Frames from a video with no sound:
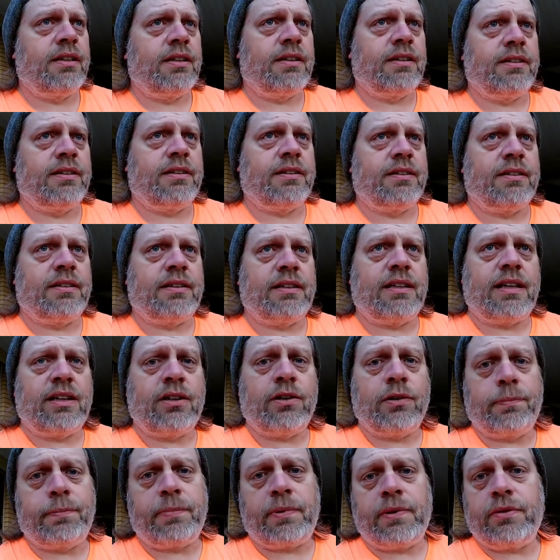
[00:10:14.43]
I
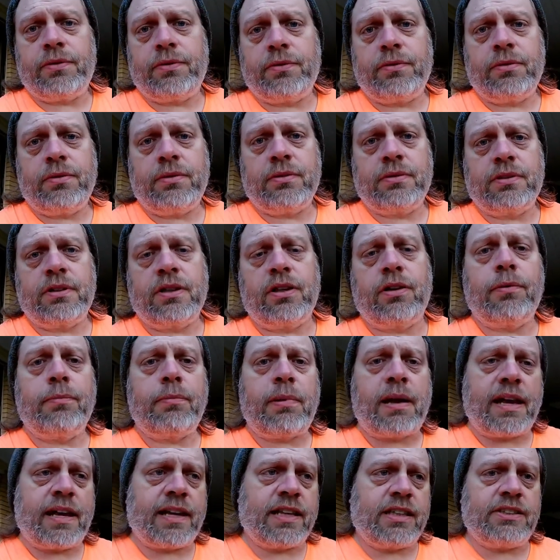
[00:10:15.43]
hope you go
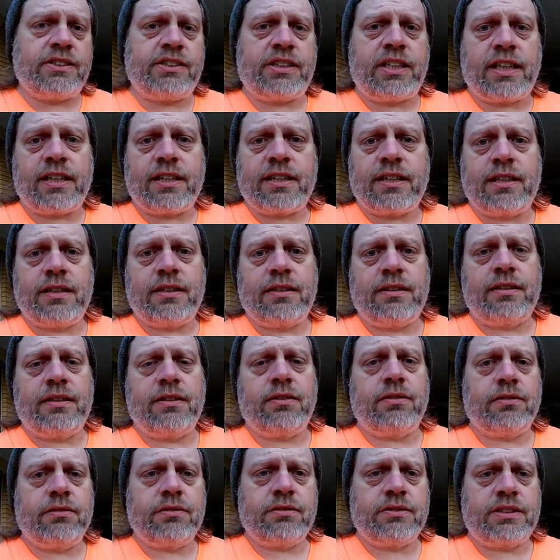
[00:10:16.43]
back and check
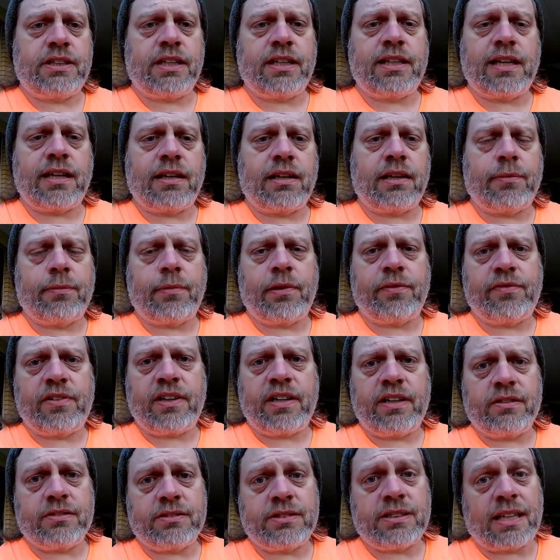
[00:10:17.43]
out all my
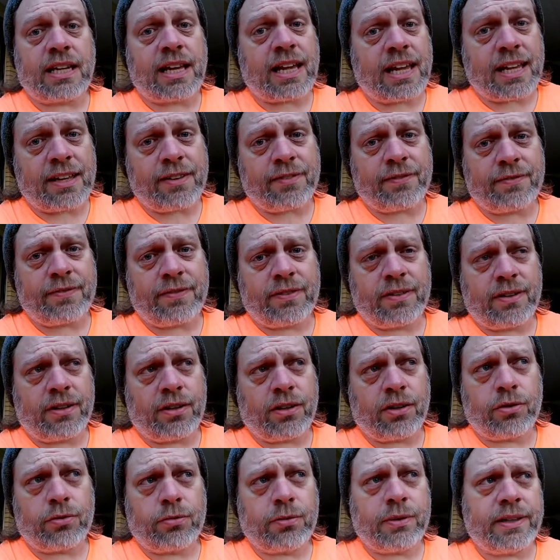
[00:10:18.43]
videos that I have
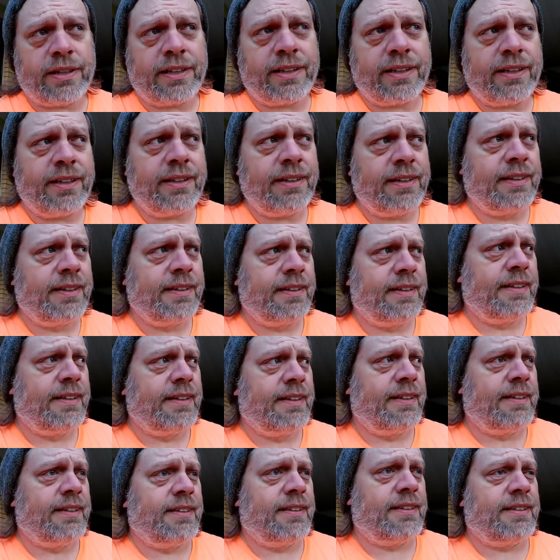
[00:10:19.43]
already.
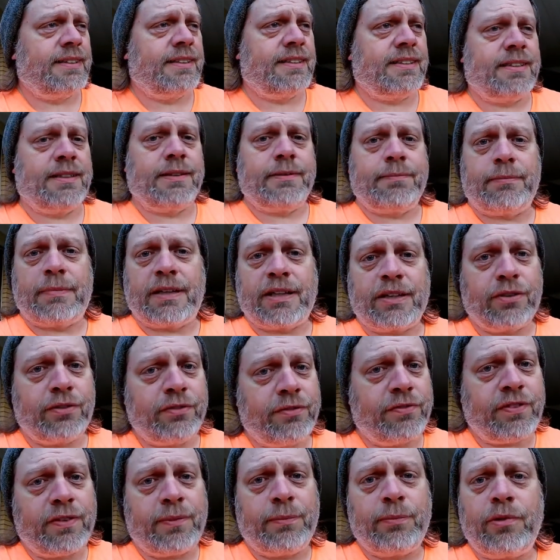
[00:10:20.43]
My
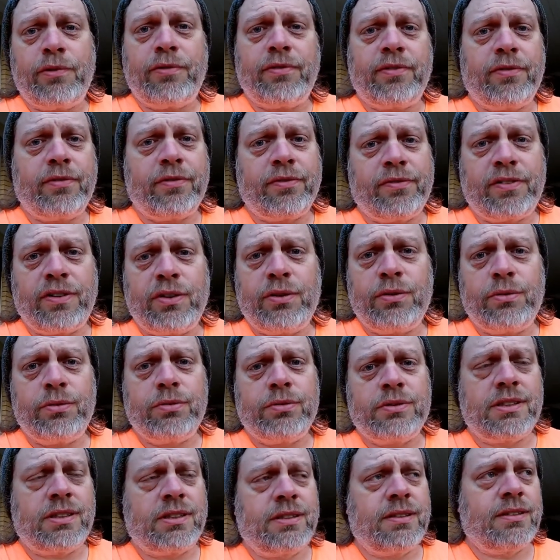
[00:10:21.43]
goofy movie
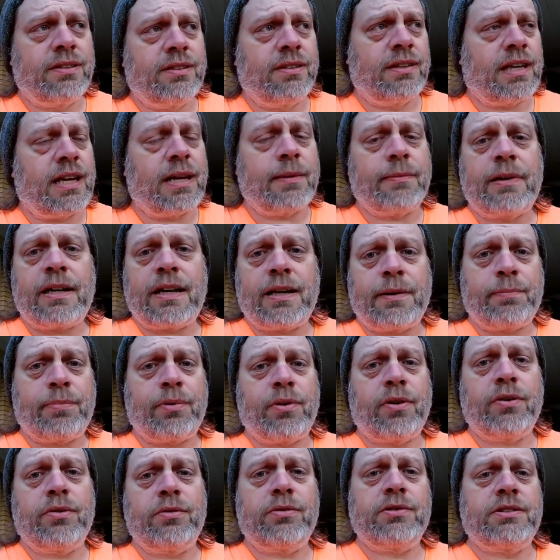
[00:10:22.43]
reviews. I'm not a
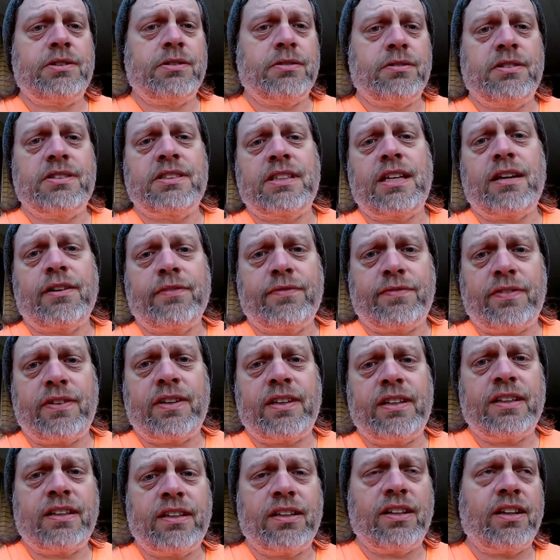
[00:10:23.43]
pro, so it's kind of
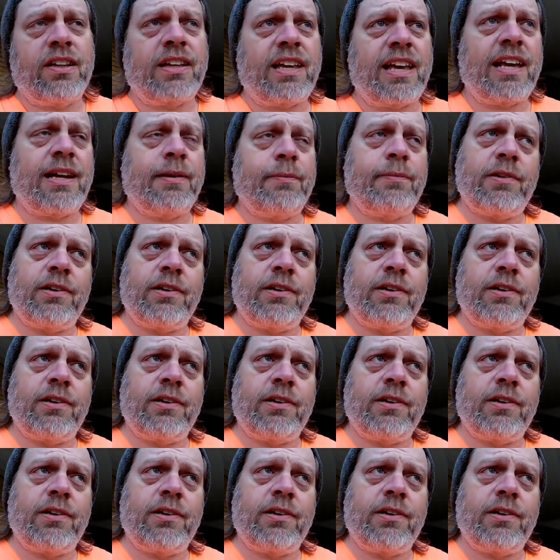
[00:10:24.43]
funny to look at them.